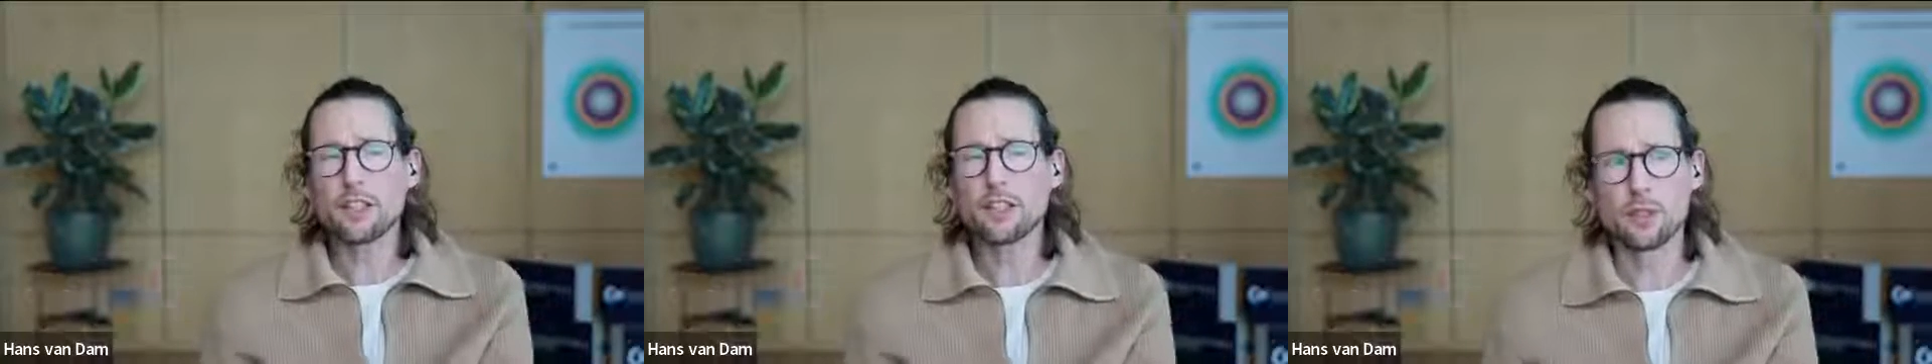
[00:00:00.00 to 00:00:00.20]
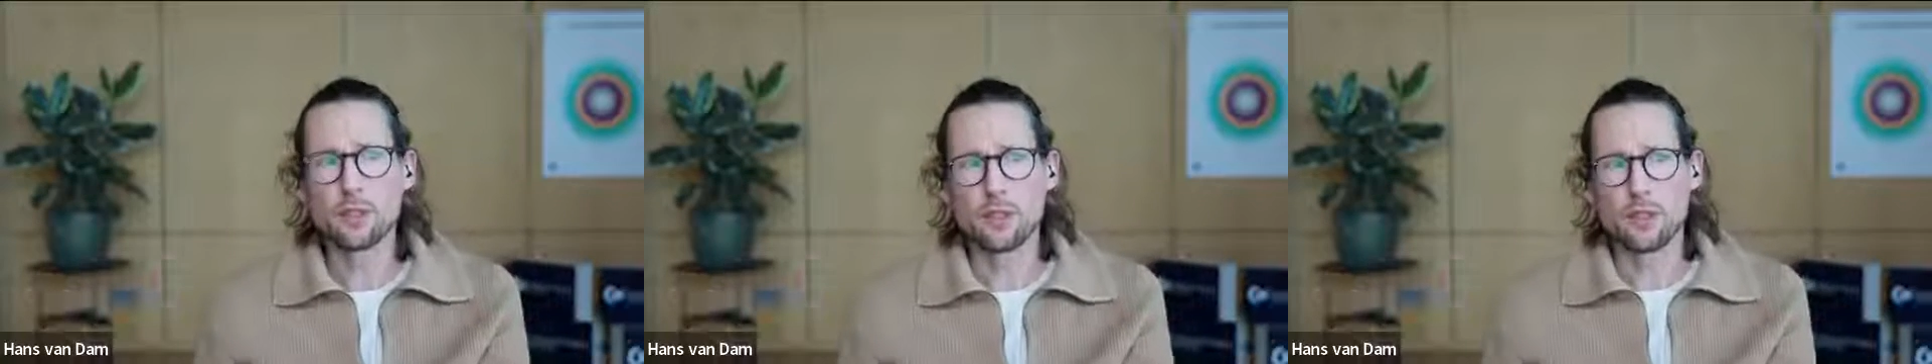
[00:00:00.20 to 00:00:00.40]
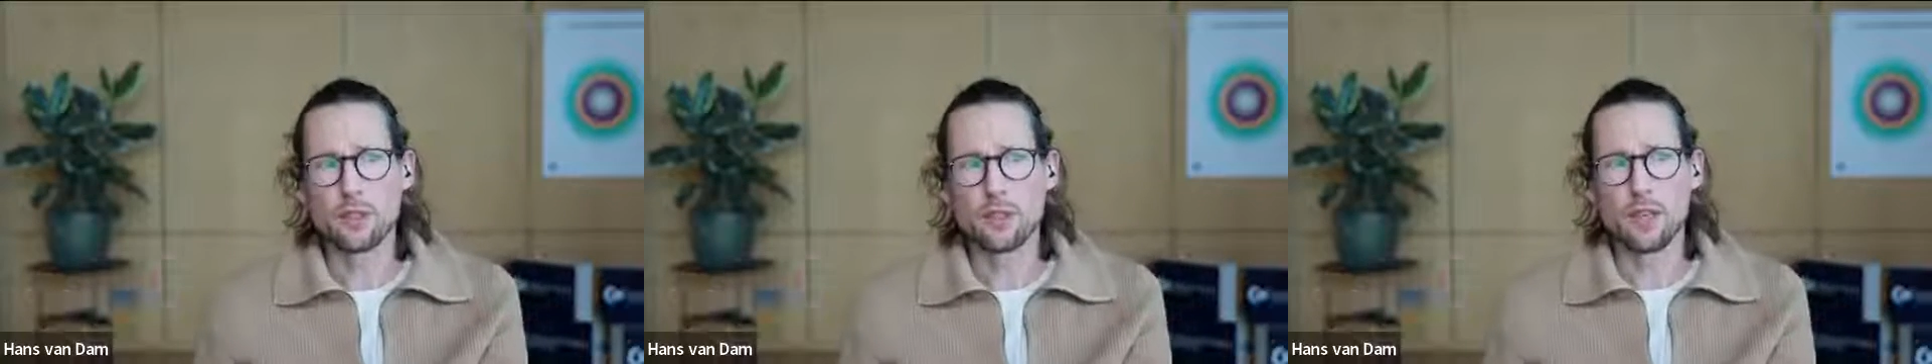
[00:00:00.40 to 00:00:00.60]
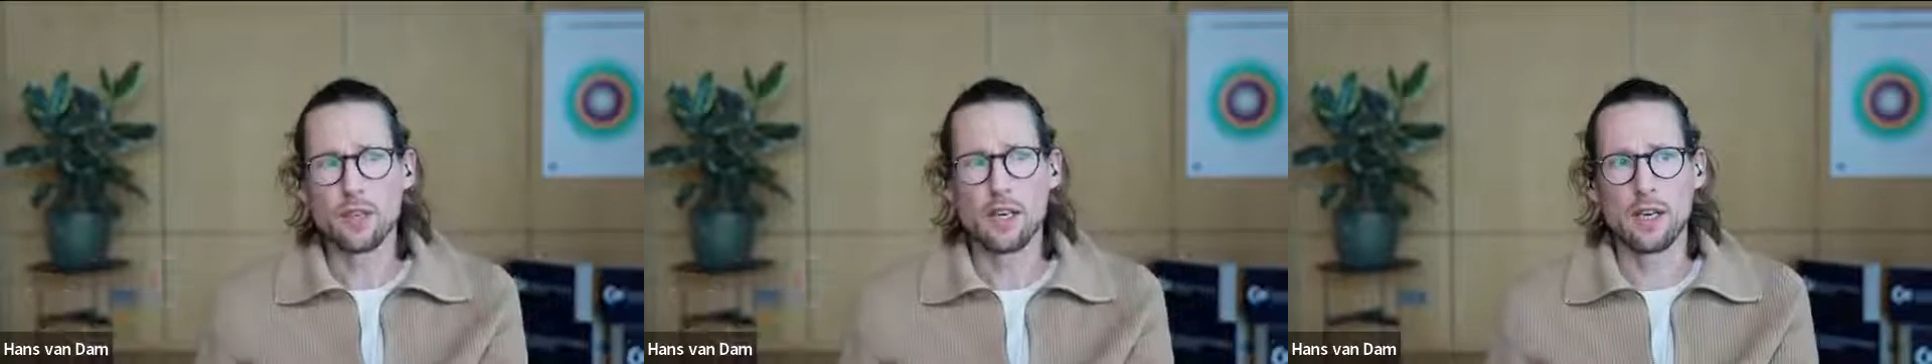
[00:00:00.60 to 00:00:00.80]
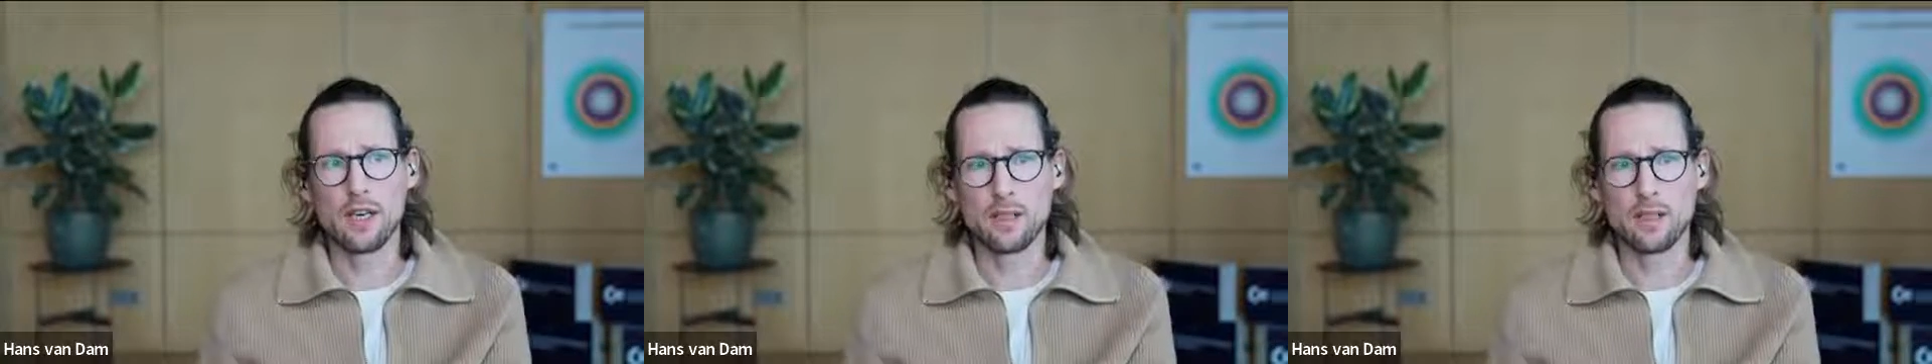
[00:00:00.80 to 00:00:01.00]
issue
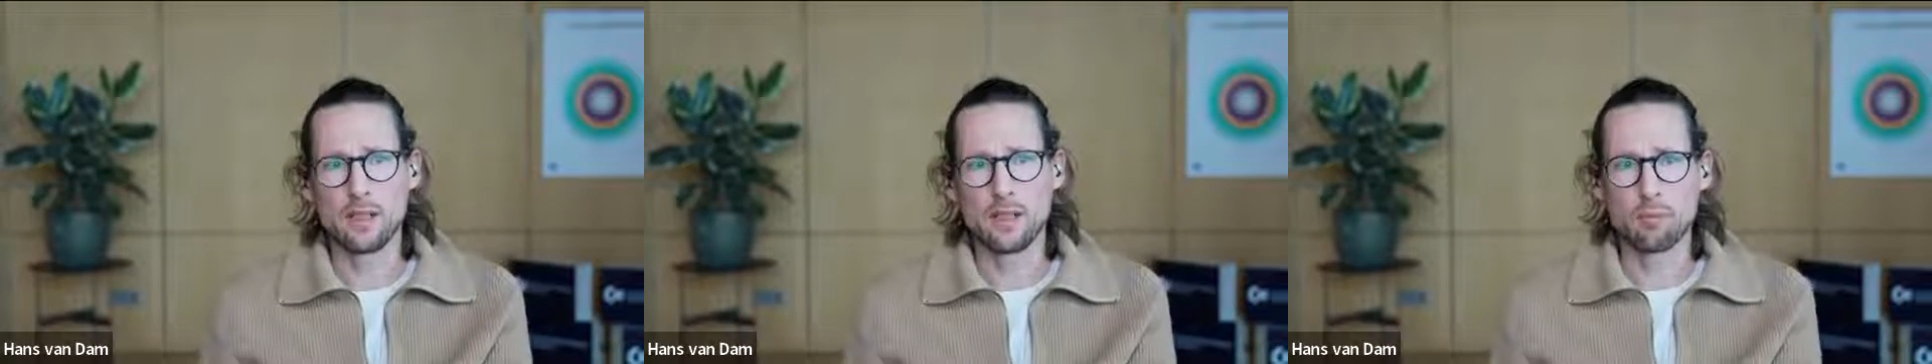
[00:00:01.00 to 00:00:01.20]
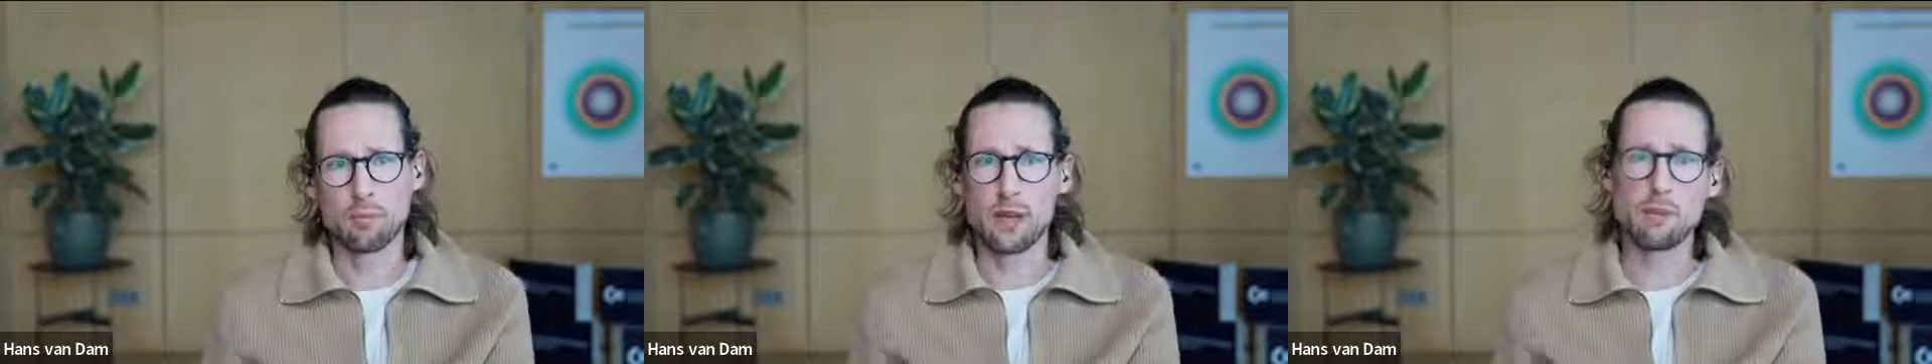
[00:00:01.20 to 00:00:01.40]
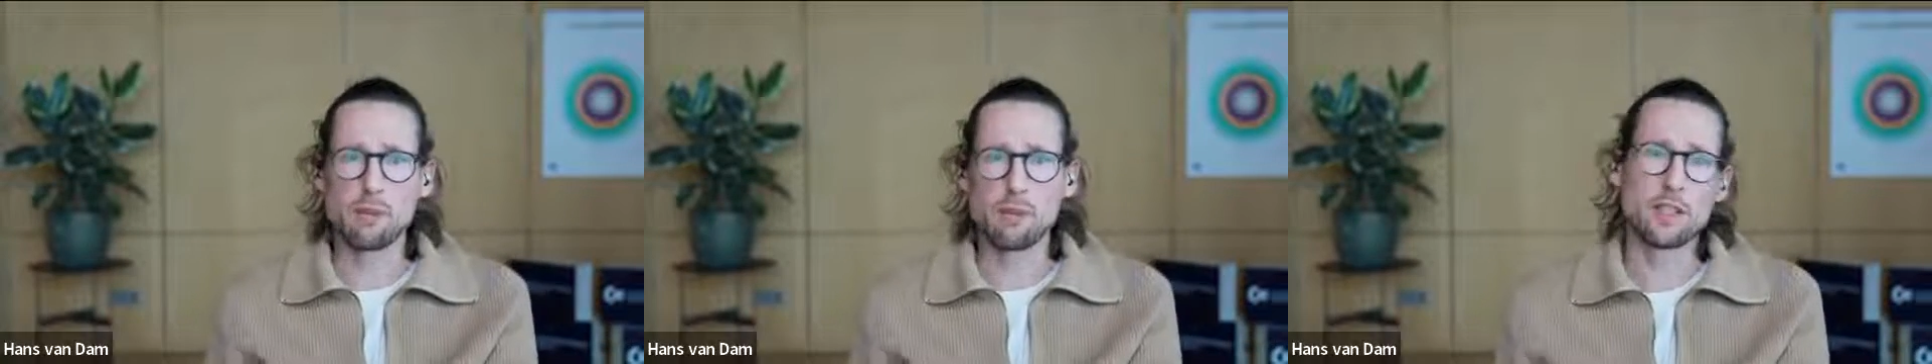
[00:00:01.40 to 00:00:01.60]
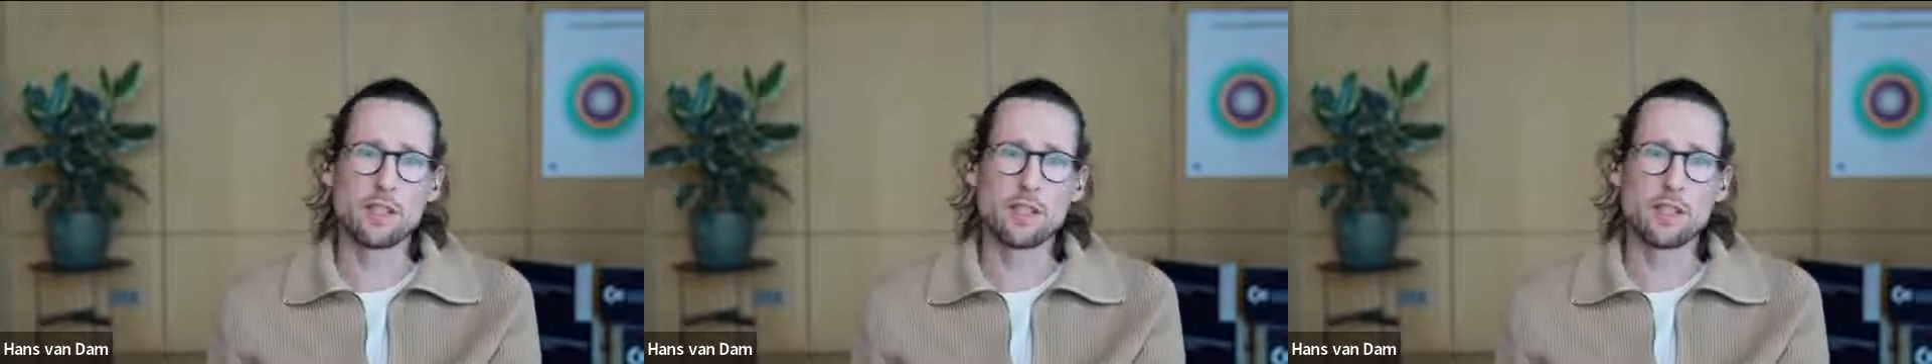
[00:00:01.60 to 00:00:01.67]
and